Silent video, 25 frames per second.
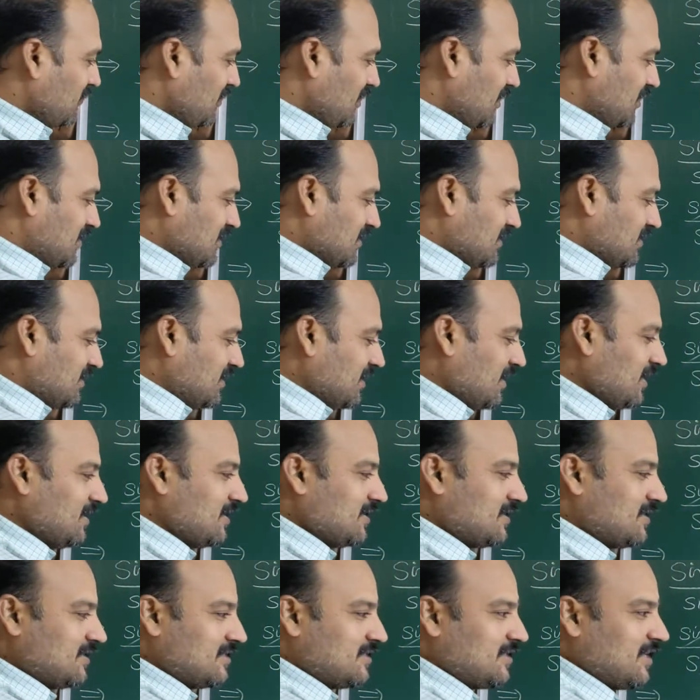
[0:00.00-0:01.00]
This is C,
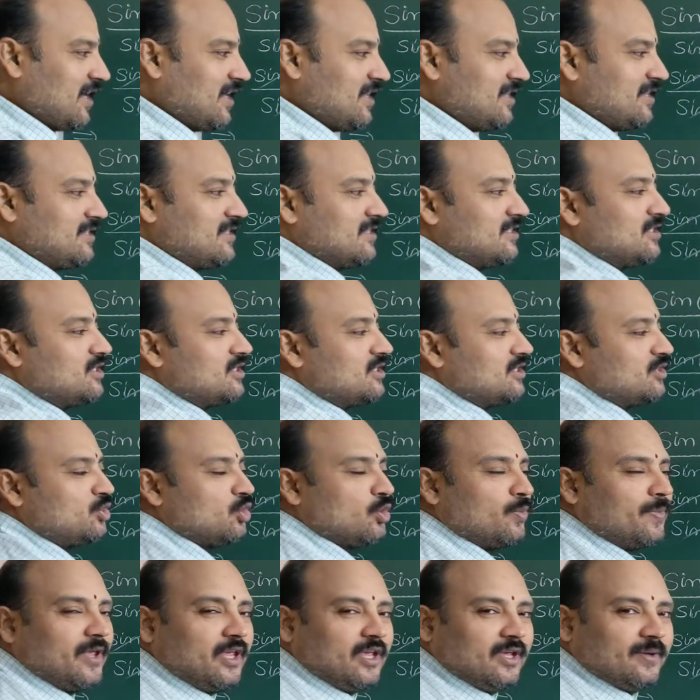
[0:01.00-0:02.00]
this is A, this is
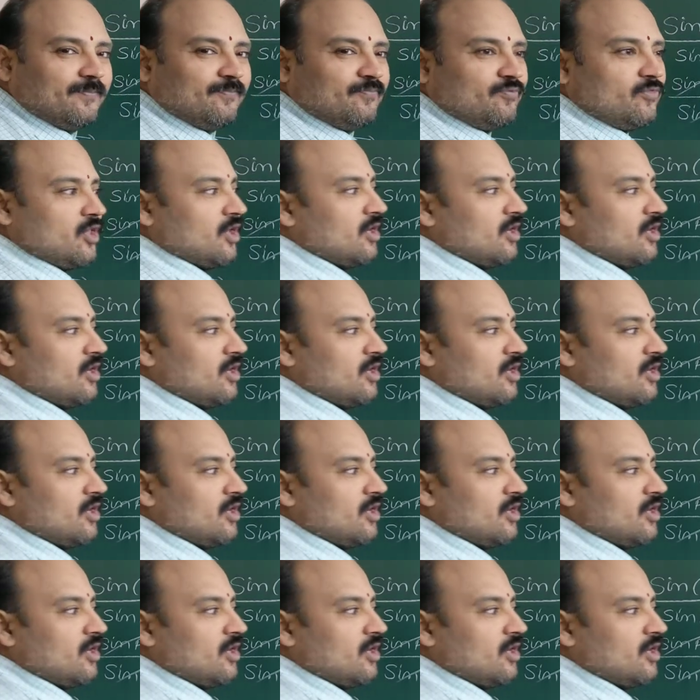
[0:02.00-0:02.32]
2B.